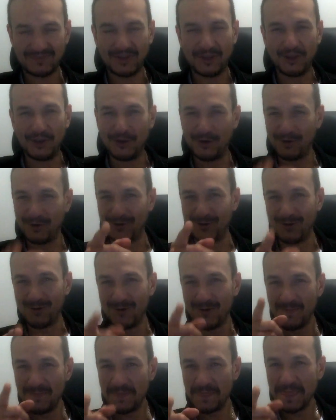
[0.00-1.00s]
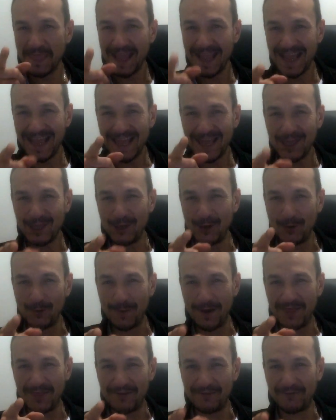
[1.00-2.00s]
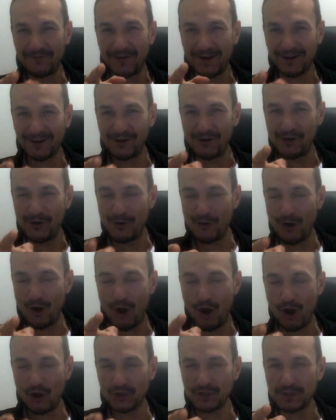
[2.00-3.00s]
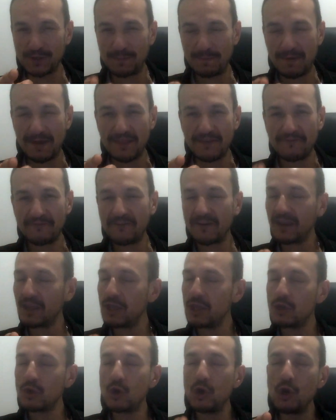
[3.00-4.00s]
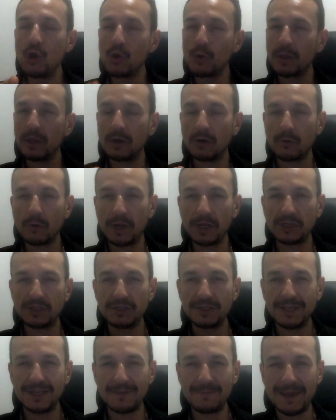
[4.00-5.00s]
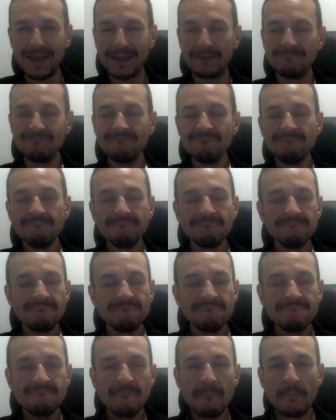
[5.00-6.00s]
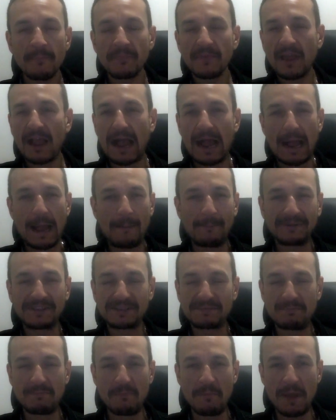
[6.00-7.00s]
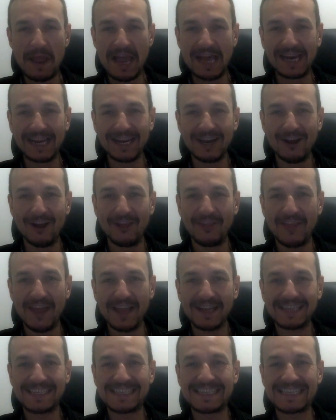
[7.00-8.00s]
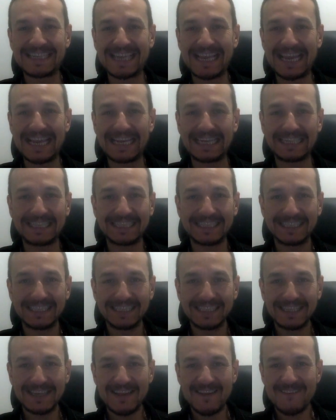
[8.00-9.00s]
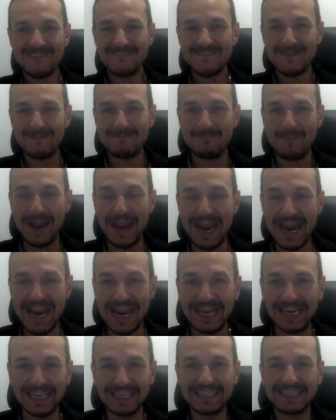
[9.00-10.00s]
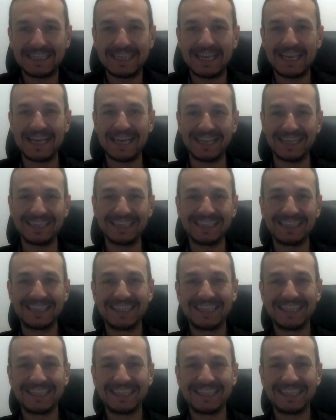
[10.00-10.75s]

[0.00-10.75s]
You, you motherfucker, you're awesome motherfucker, you're looking great today, man. I'm smelling all that scent, manly scent.